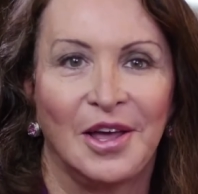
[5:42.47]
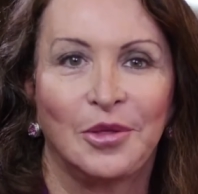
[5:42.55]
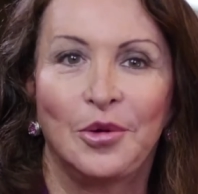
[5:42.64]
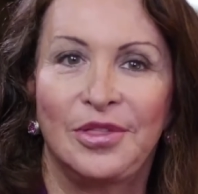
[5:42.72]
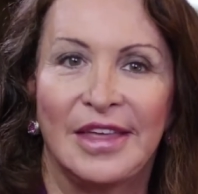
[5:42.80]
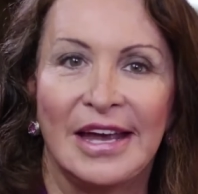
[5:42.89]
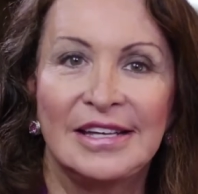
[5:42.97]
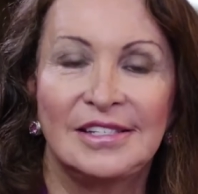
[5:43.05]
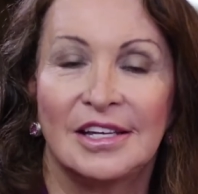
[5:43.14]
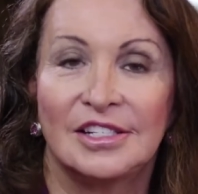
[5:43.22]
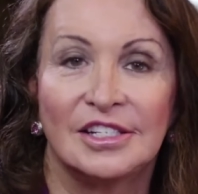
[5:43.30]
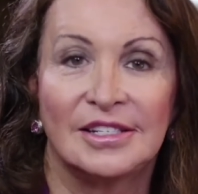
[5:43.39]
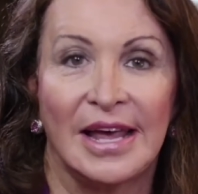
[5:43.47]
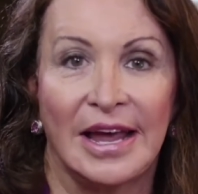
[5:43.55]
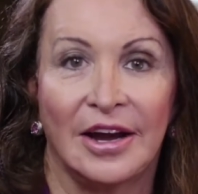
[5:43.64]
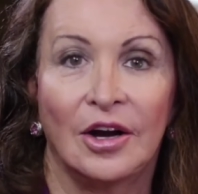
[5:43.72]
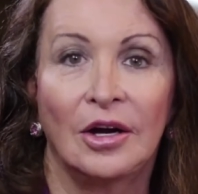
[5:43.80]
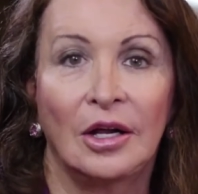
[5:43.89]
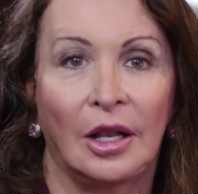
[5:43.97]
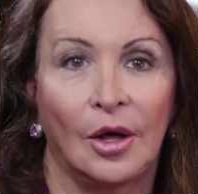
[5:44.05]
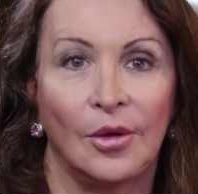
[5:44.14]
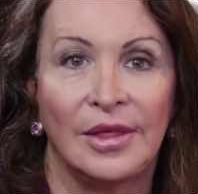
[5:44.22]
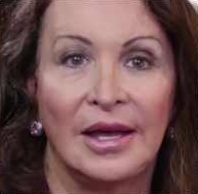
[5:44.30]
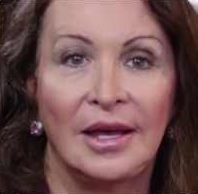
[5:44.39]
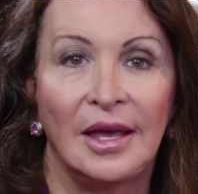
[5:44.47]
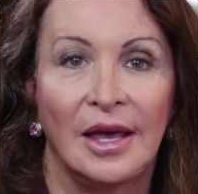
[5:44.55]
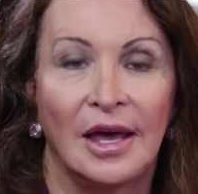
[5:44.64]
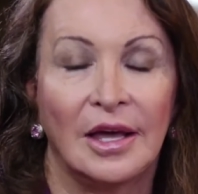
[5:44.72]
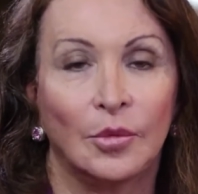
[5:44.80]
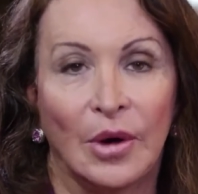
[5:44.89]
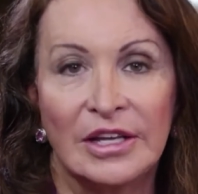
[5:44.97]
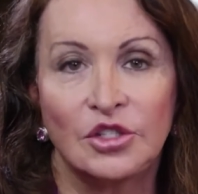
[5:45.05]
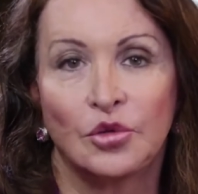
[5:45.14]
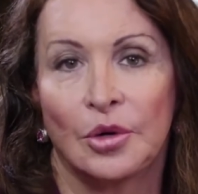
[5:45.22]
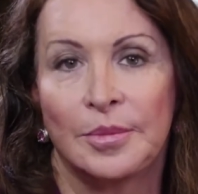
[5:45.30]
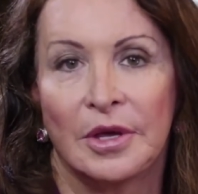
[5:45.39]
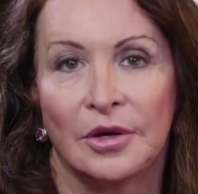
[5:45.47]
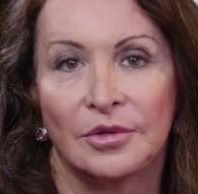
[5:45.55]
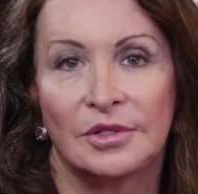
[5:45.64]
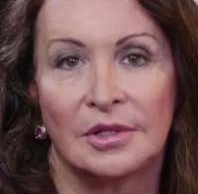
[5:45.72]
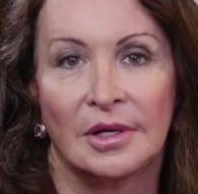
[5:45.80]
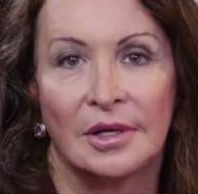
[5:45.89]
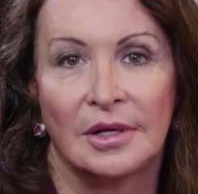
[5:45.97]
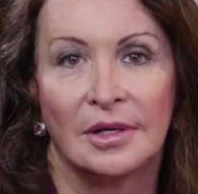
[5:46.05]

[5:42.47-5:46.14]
through things such as hair, clothing, and restroom use.